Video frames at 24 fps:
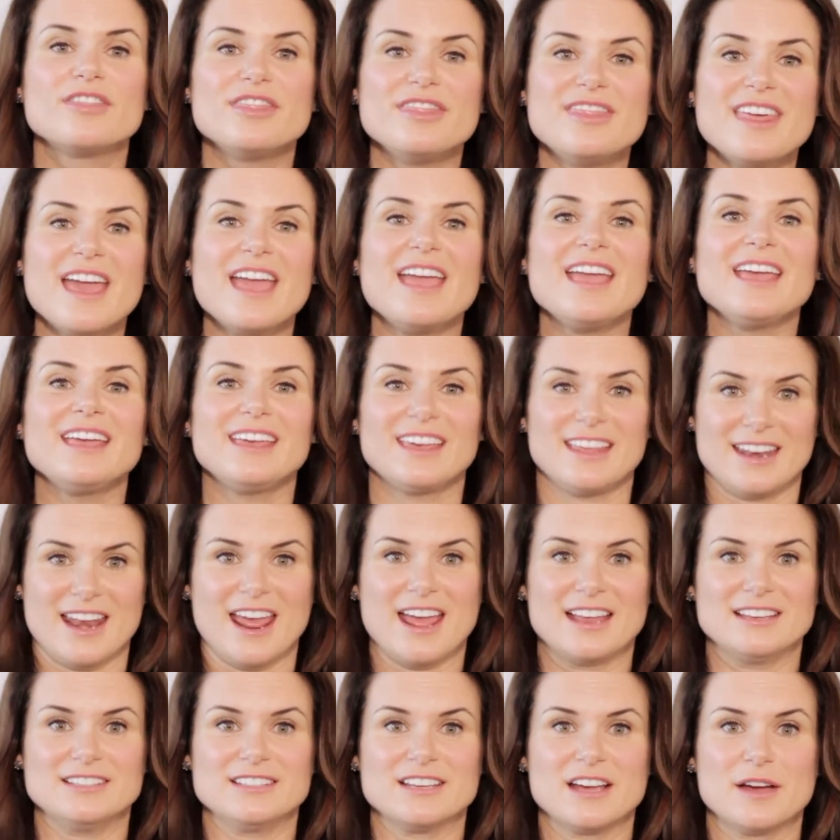They can
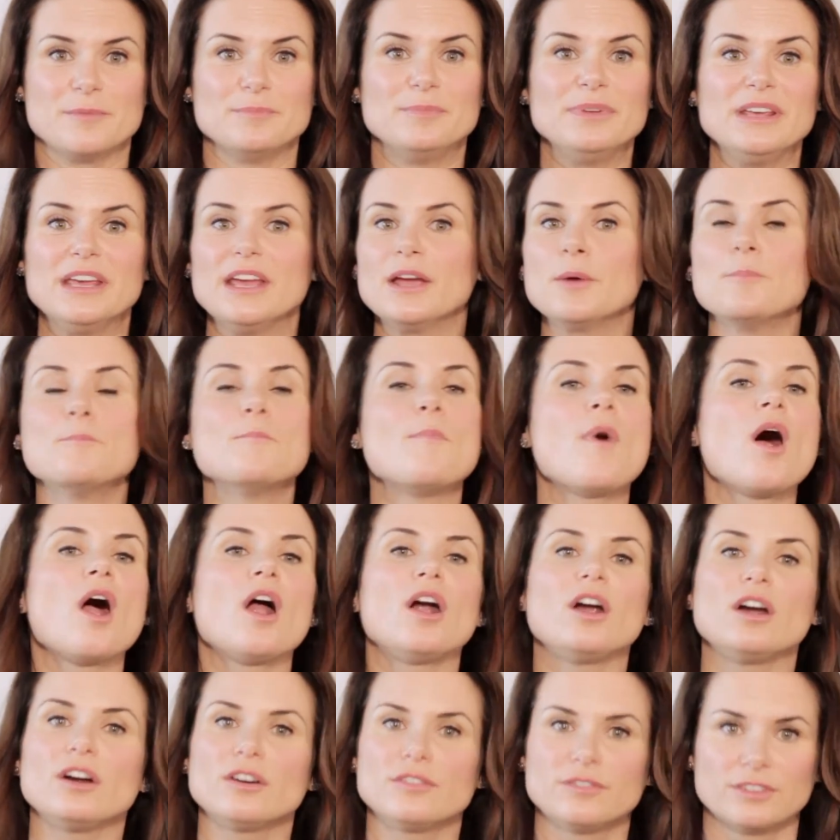end up being
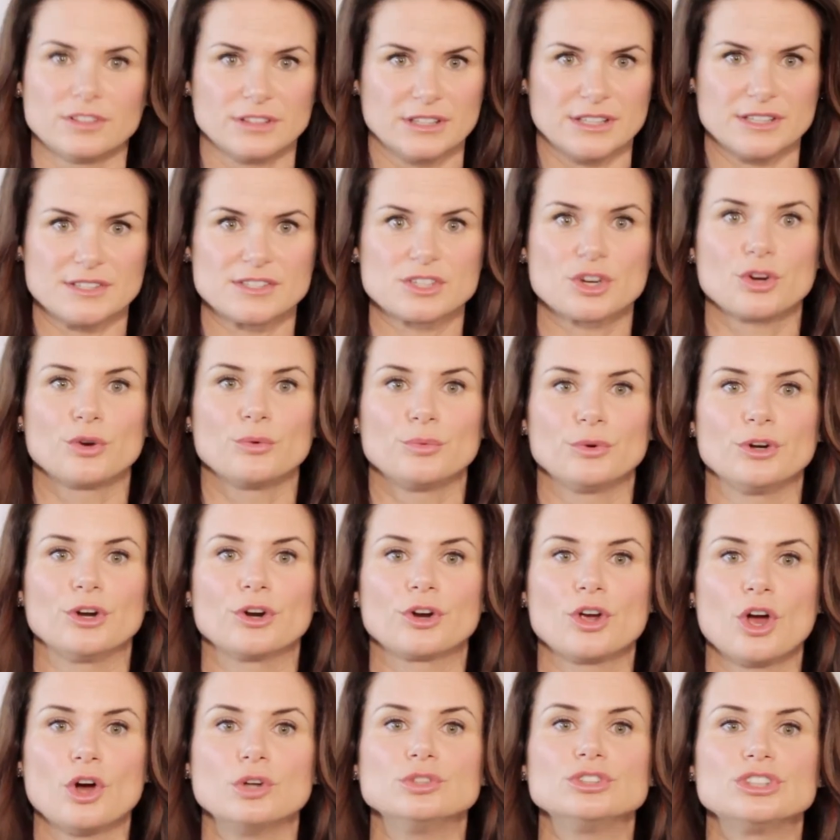marvelous career
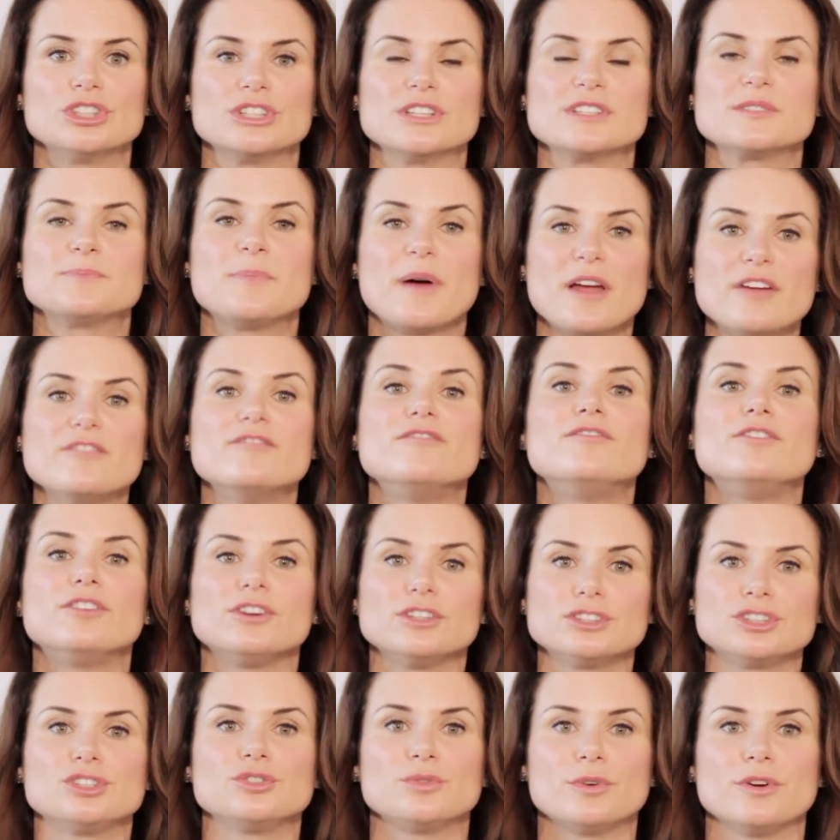coaches by
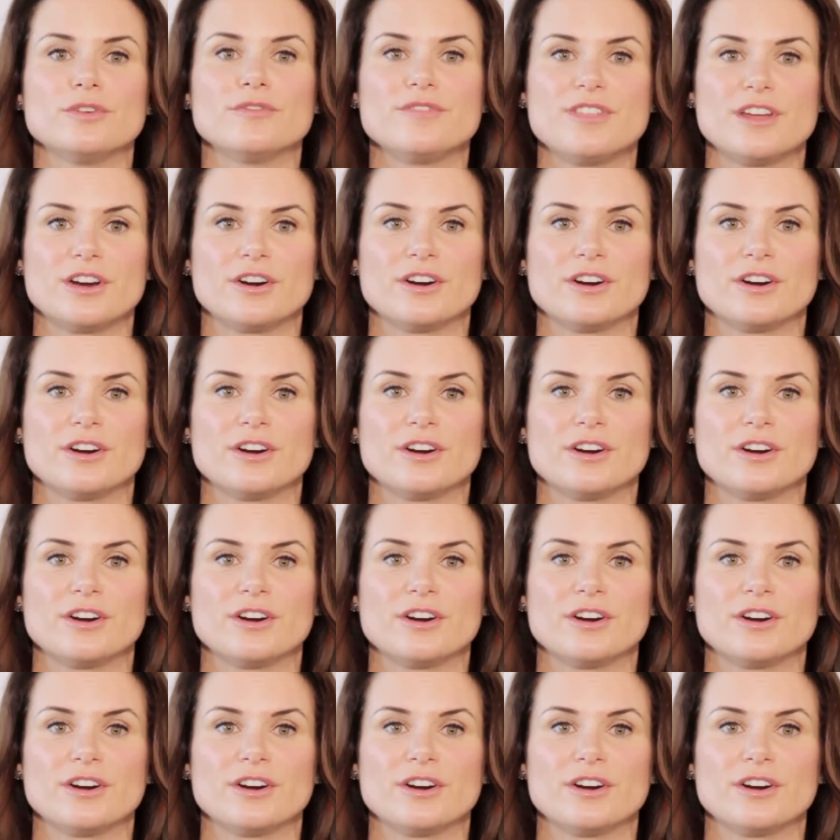virtue of their